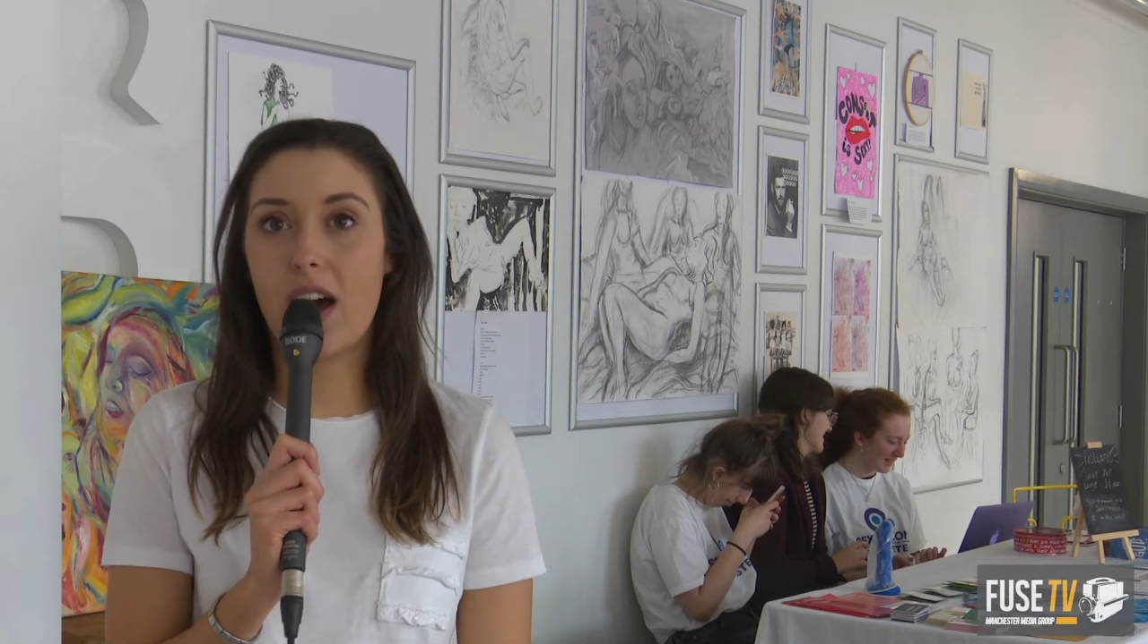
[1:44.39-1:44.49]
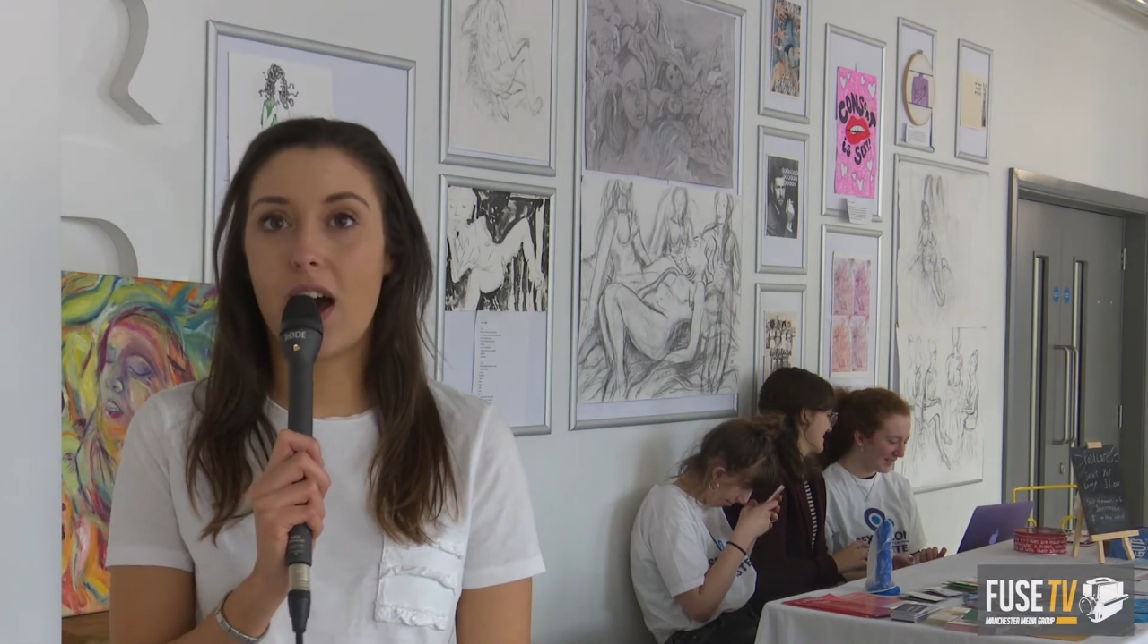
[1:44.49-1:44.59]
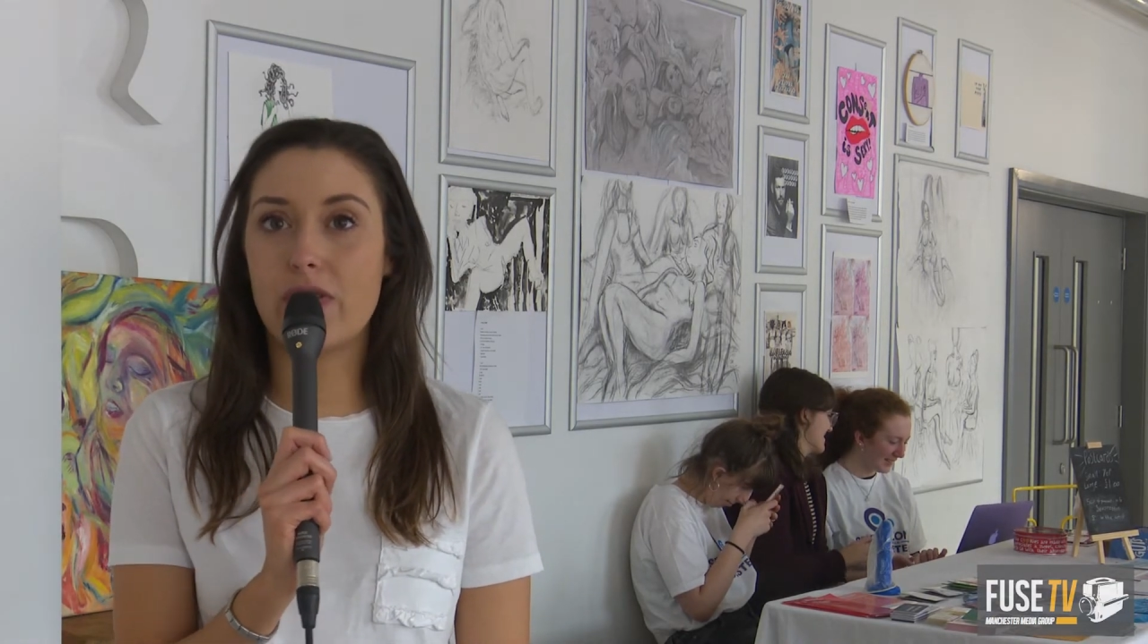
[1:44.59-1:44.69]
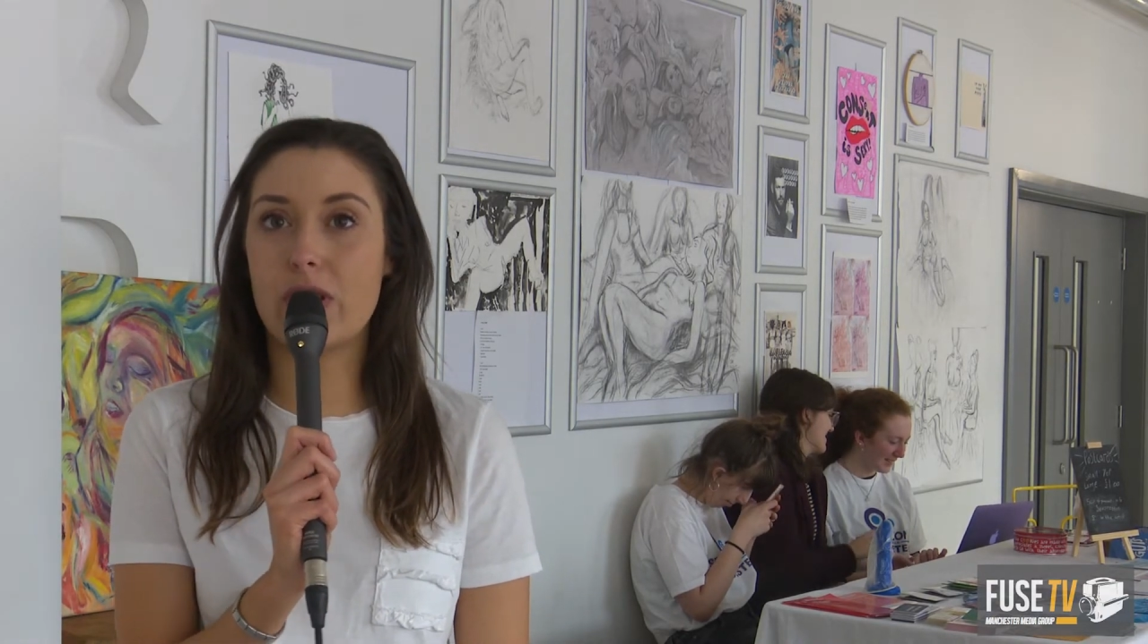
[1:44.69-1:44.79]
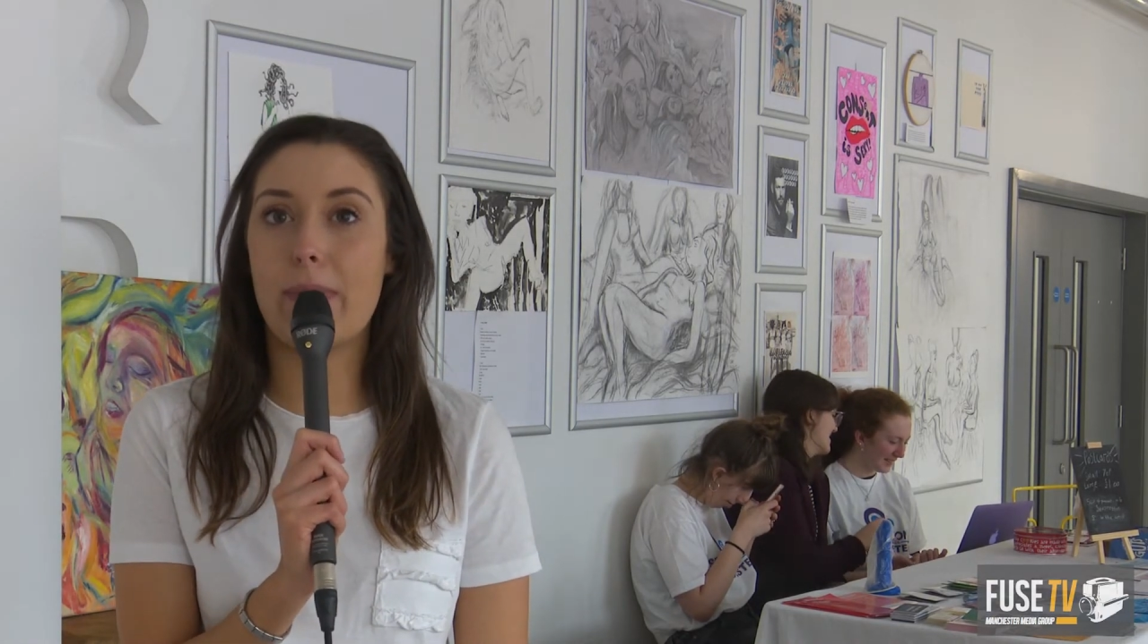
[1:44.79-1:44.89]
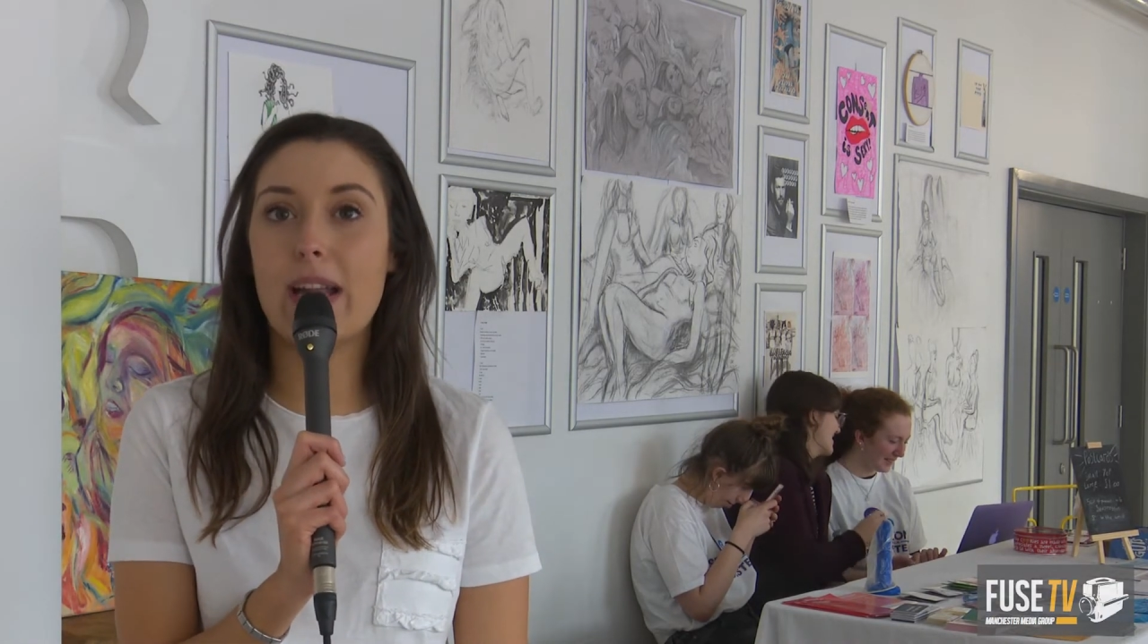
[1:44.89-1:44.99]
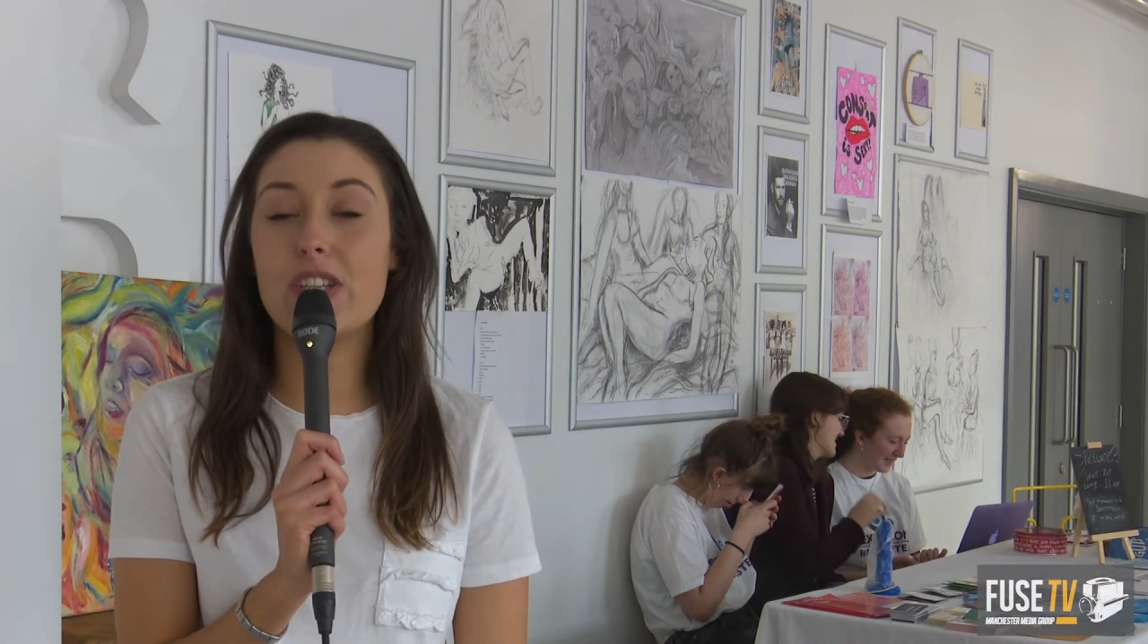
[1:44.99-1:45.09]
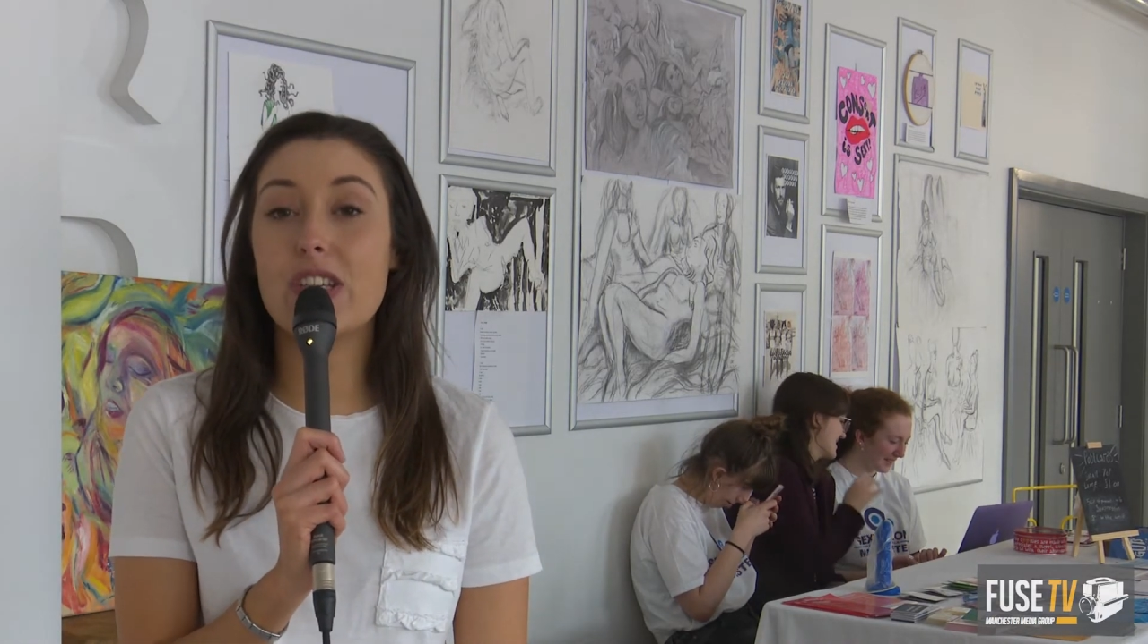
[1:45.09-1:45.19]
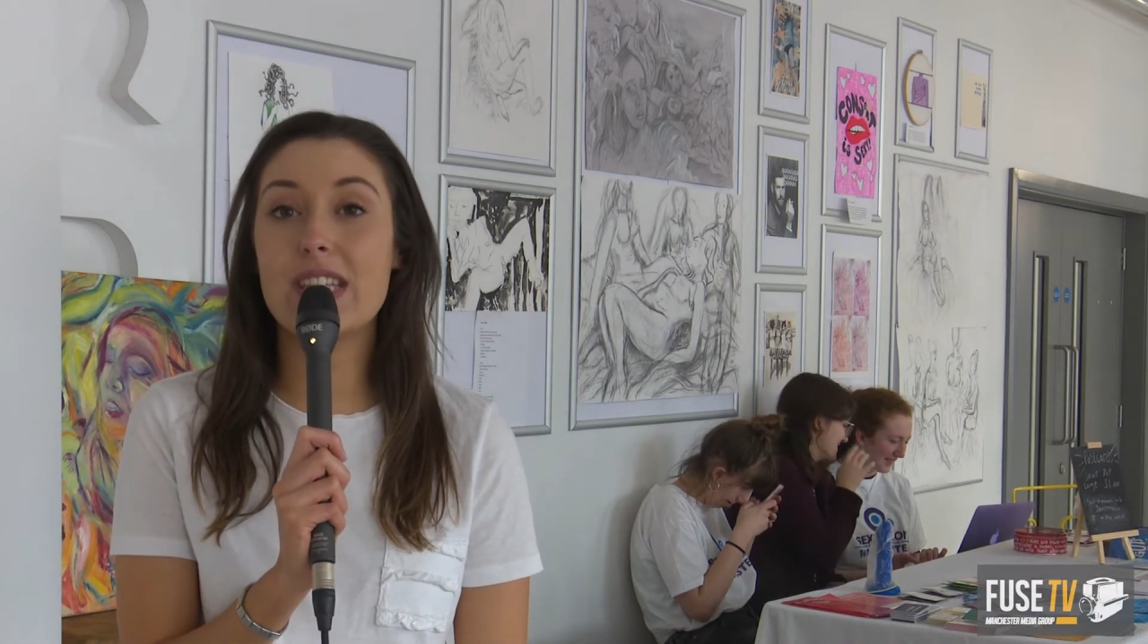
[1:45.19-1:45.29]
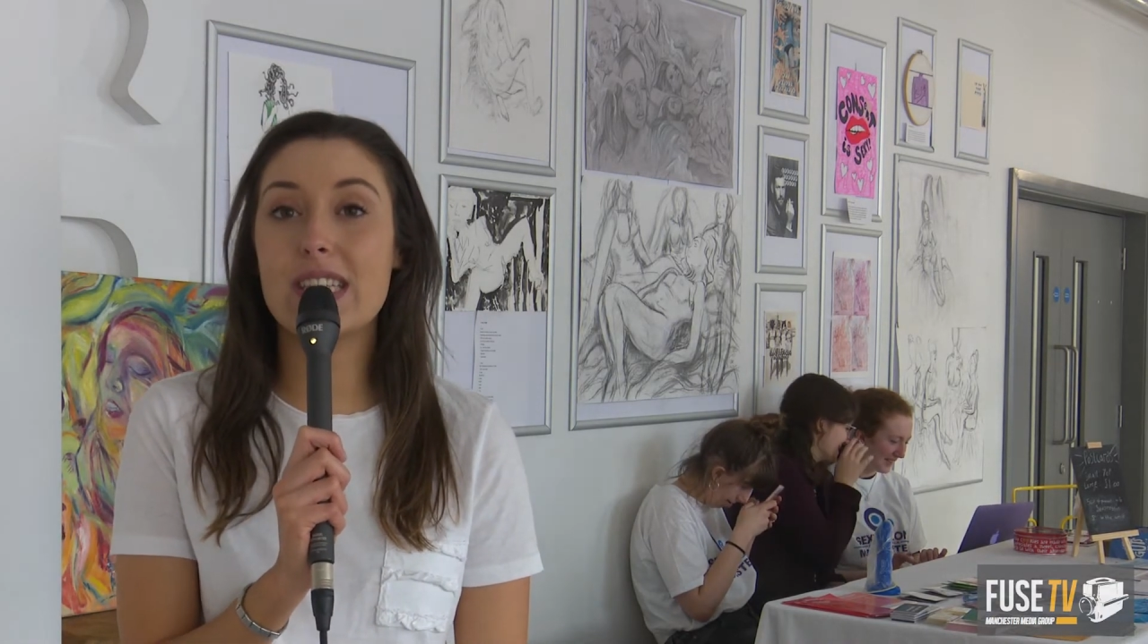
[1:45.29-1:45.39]
after the
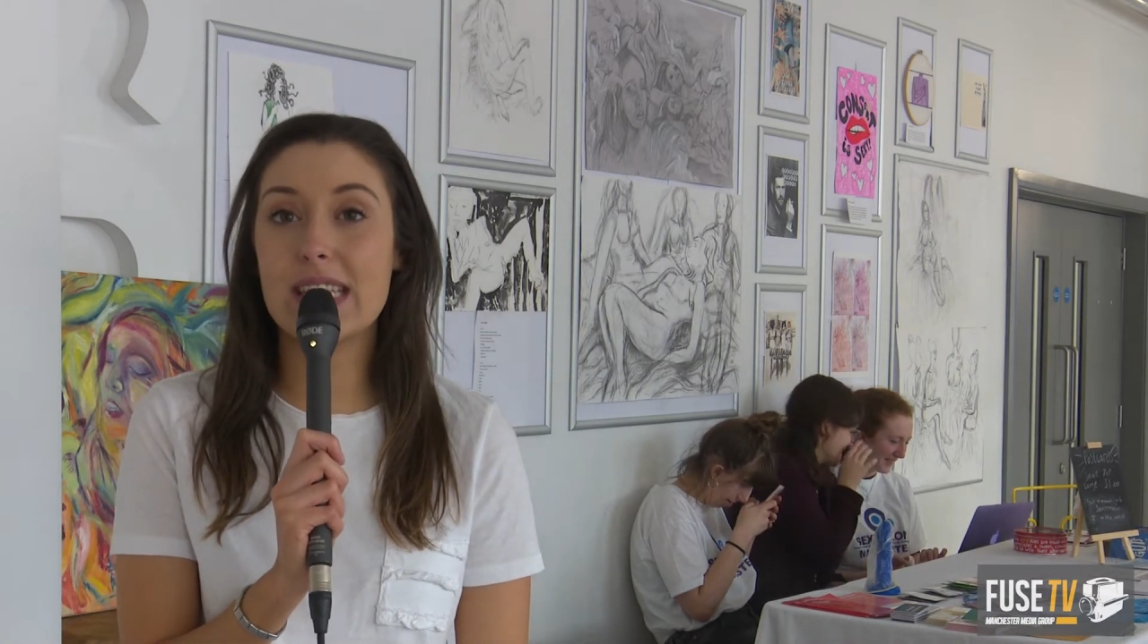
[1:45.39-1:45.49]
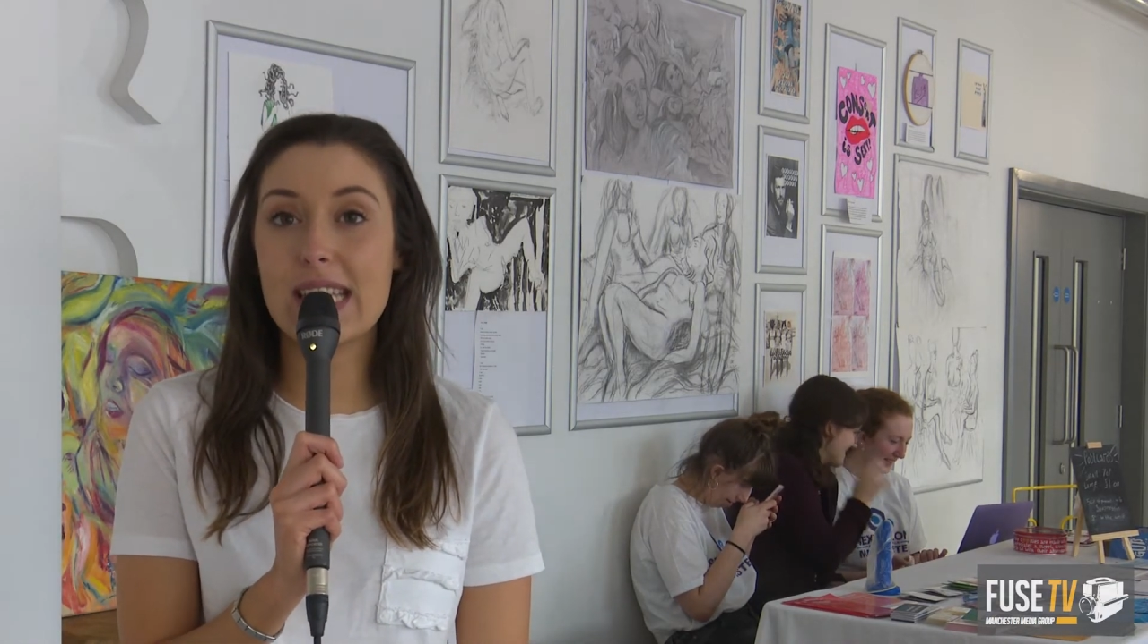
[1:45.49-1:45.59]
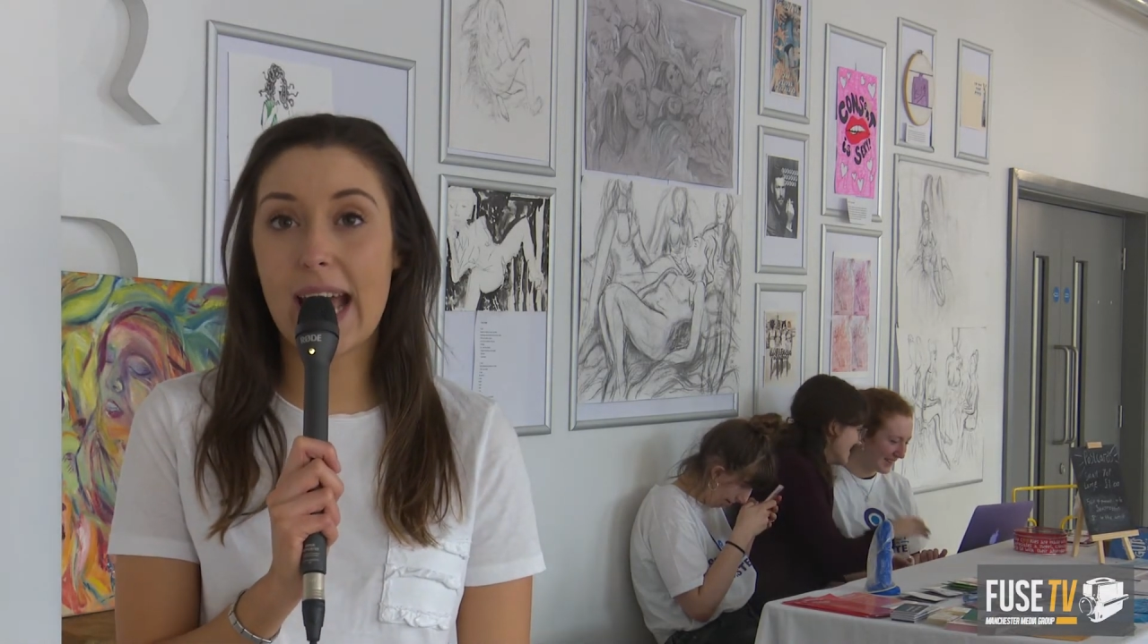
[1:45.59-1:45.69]
Manchester City